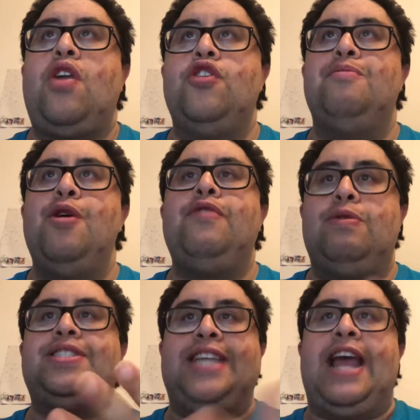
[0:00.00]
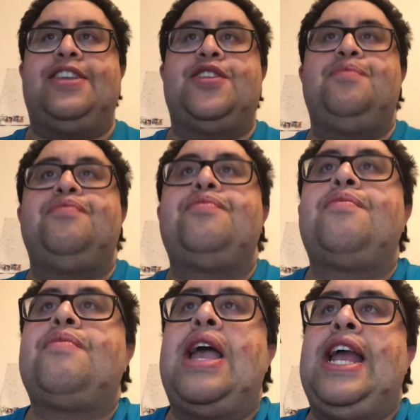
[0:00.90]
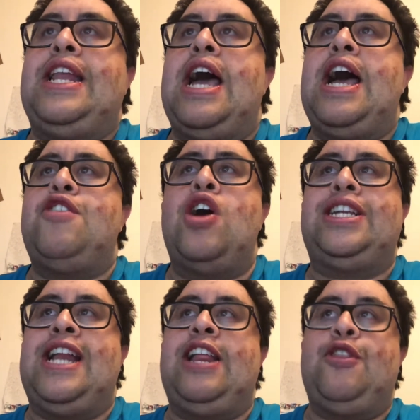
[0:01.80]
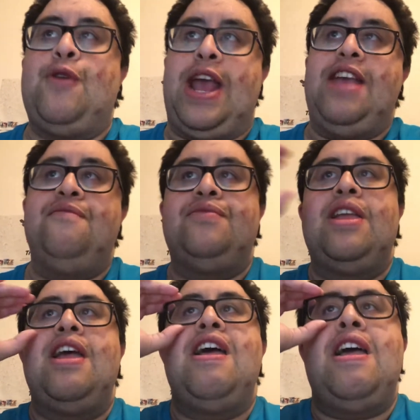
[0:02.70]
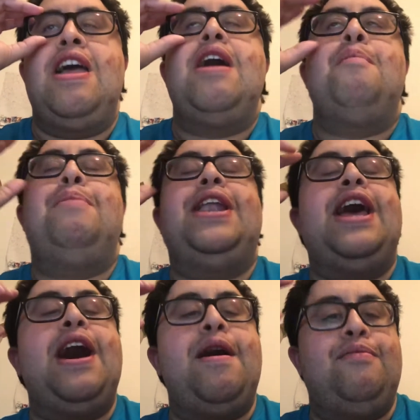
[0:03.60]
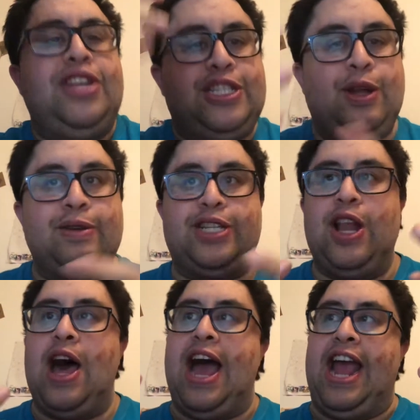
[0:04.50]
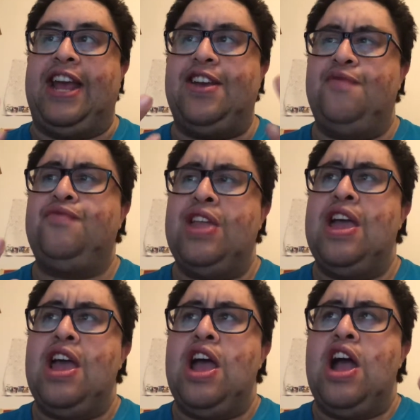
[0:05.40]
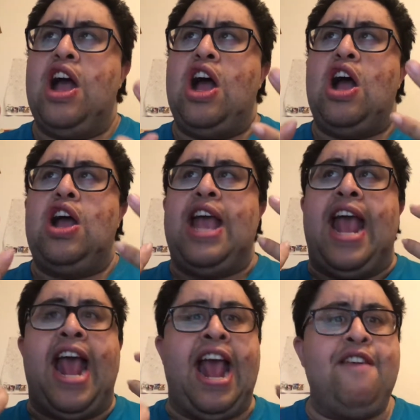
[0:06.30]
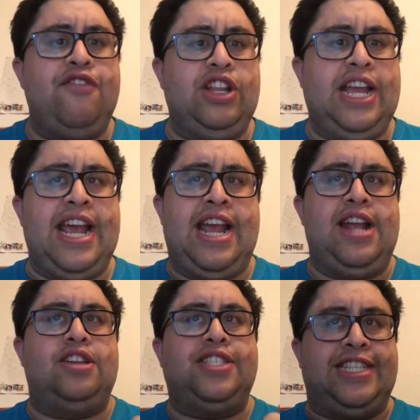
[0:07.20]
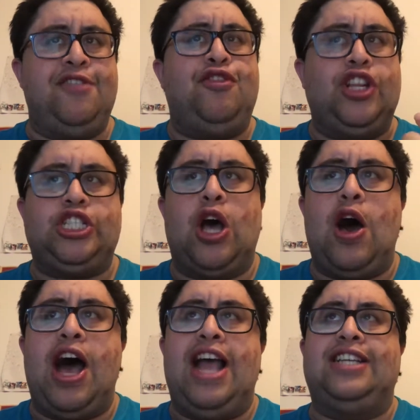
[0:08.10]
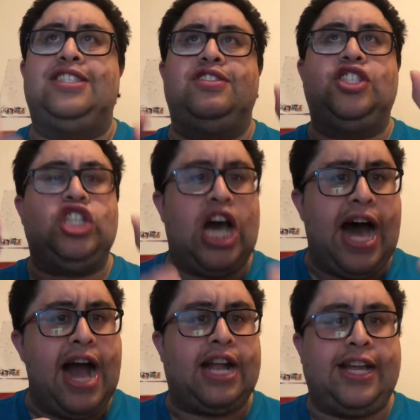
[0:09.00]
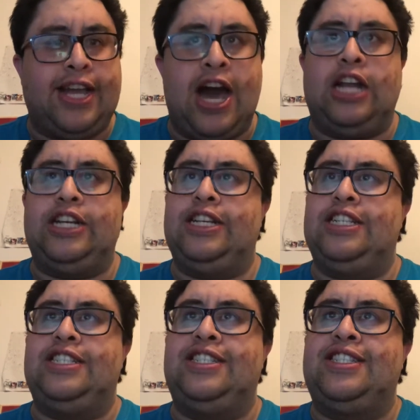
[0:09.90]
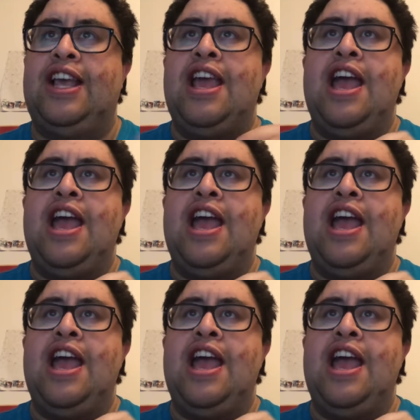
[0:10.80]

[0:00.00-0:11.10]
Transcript: The movie was set in 1983, but this was like heavily synthesized, dark colors,